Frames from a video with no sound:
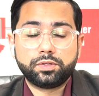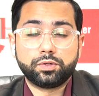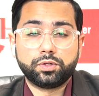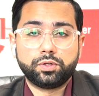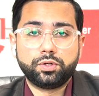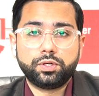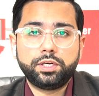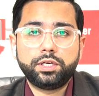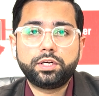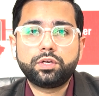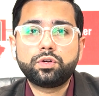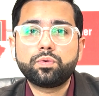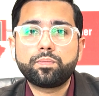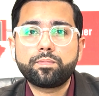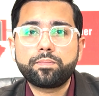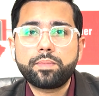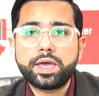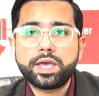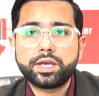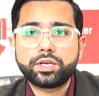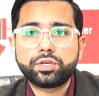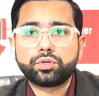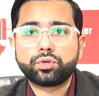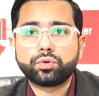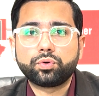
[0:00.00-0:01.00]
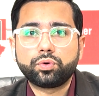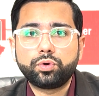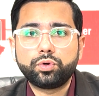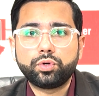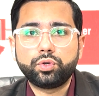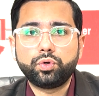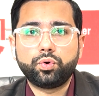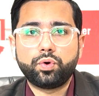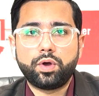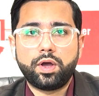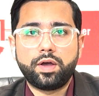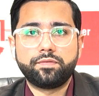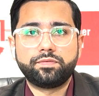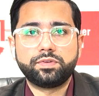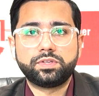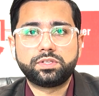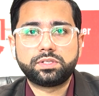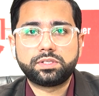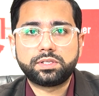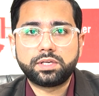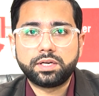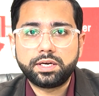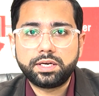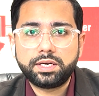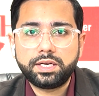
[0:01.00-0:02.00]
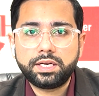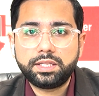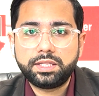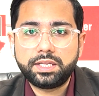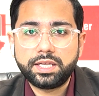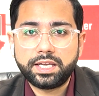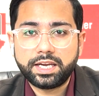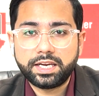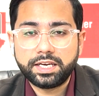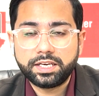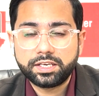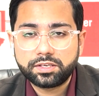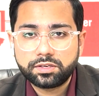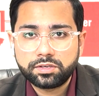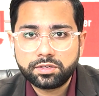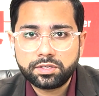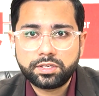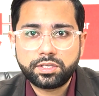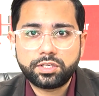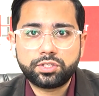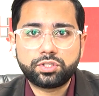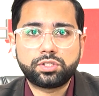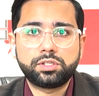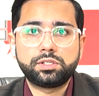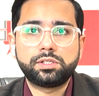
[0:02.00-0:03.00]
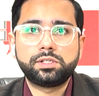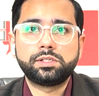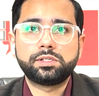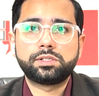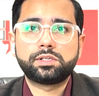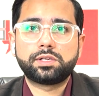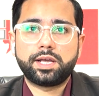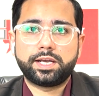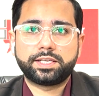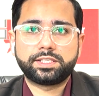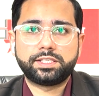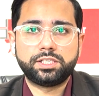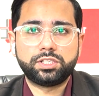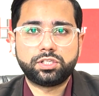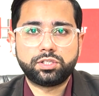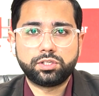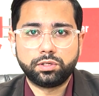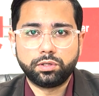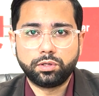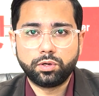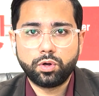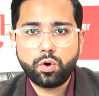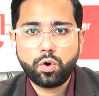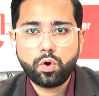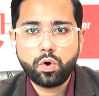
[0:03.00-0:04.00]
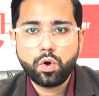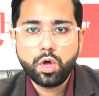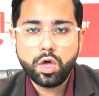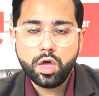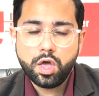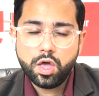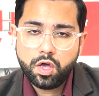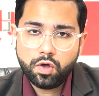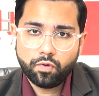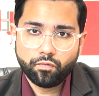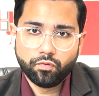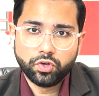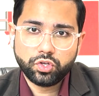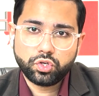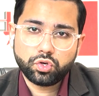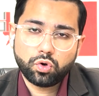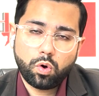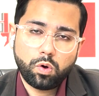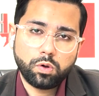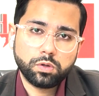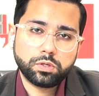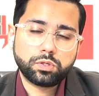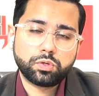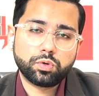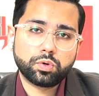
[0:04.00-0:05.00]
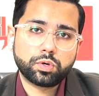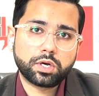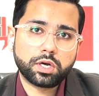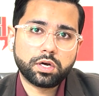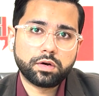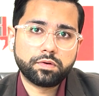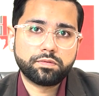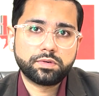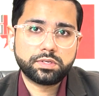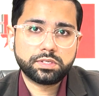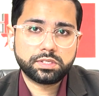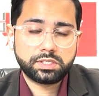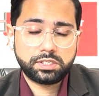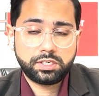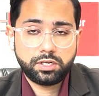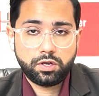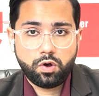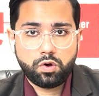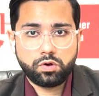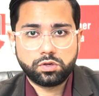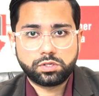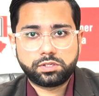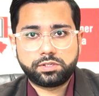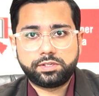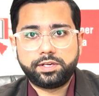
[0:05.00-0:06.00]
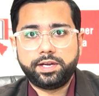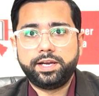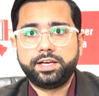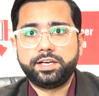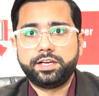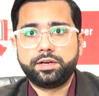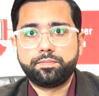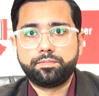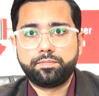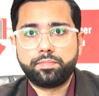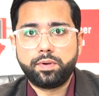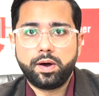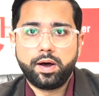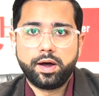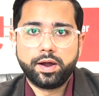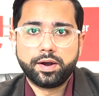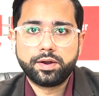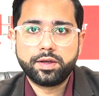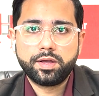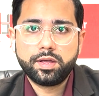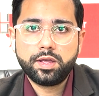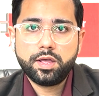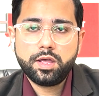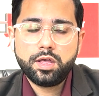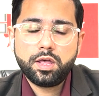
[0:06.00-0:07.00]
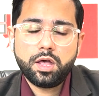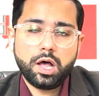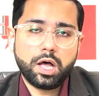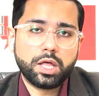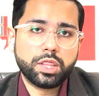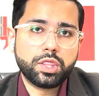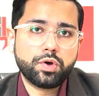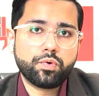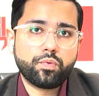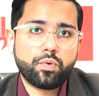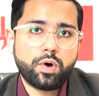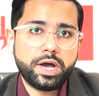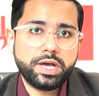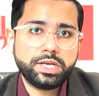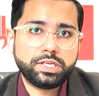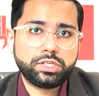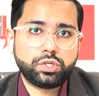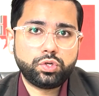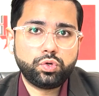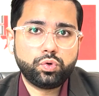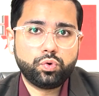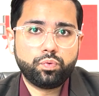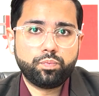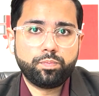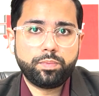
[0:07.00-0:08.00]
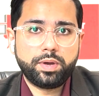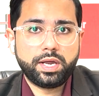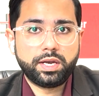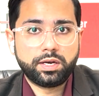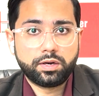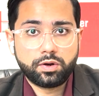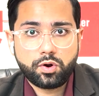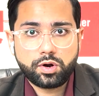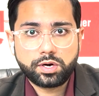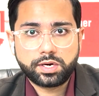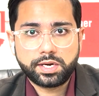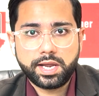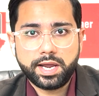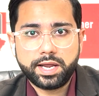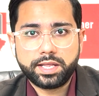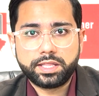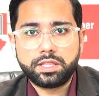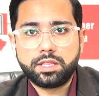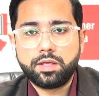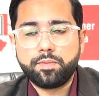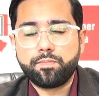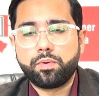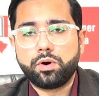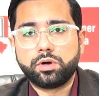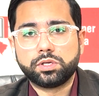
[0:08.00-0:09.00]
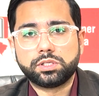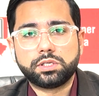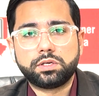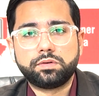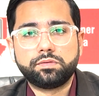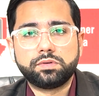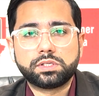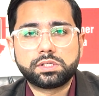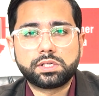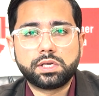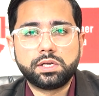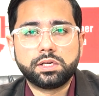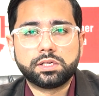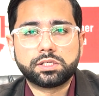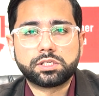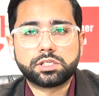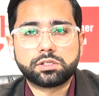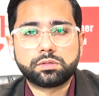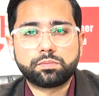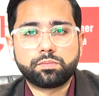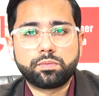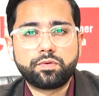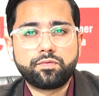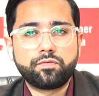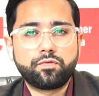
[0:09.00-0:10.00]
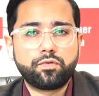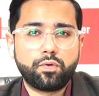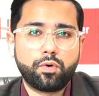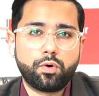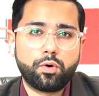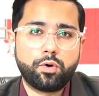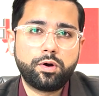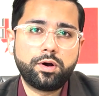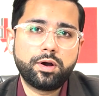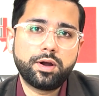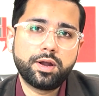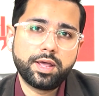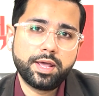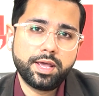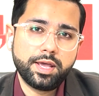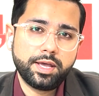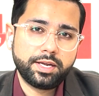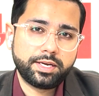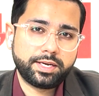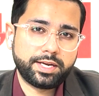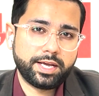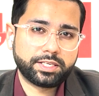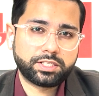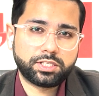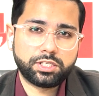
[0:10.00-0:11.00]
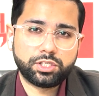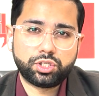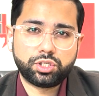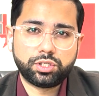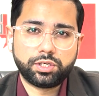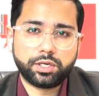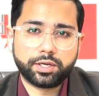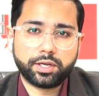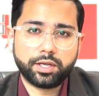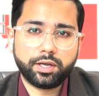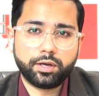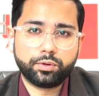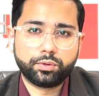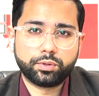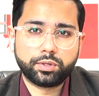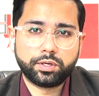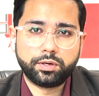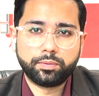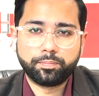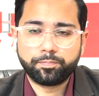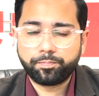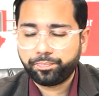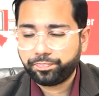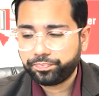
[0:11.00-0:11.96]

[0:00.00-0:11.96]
you need to make sure you have studied the international taxation law, which also covers the Australian part. Otherwise, you may not get the positive skill assessment for taxation accountant.